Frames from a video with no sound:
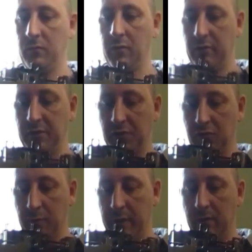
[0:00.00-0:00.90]
that are
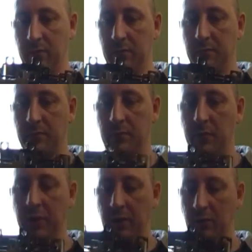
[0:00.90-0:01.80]
unsure about,
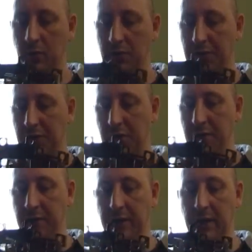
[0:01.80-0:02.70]
you know, what
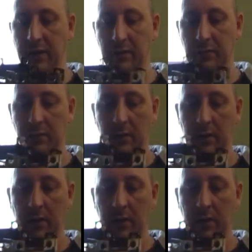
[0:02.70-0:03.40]
stove to get, and